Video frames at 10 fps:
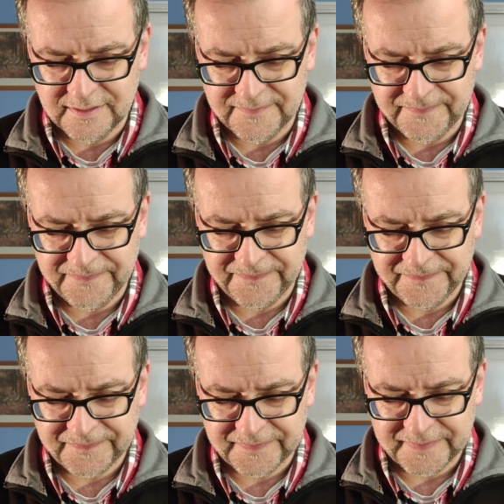
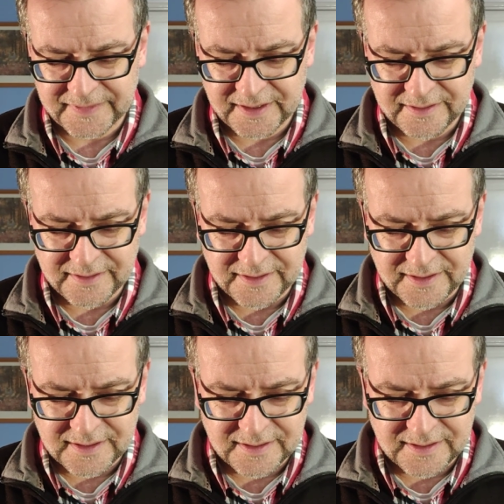No one is speaking in this clip.